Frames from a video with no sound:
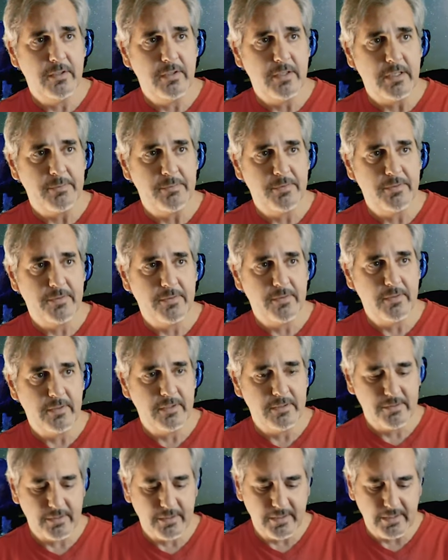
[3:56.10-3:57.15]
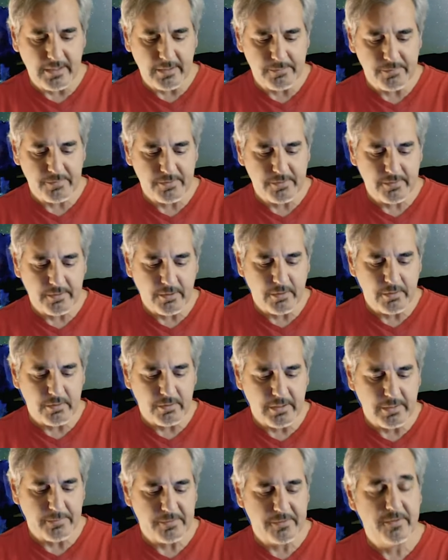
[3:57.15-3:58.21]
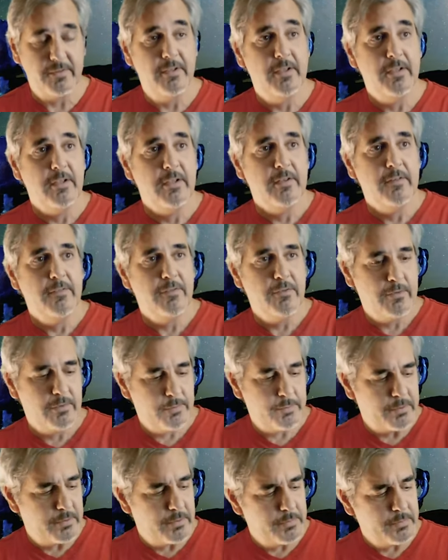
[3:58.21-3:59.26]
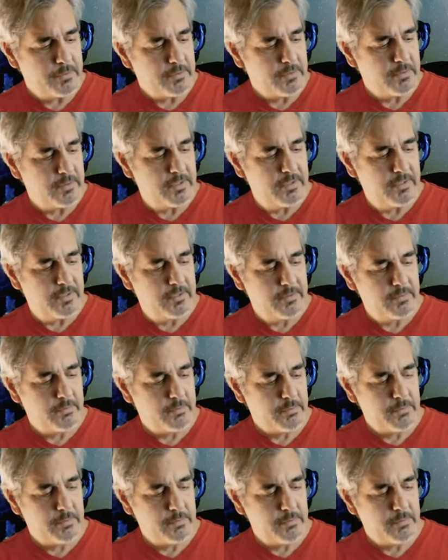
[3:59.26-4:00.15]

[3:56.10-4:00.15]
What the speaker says: Cups, let's say cups, color cups, for purple and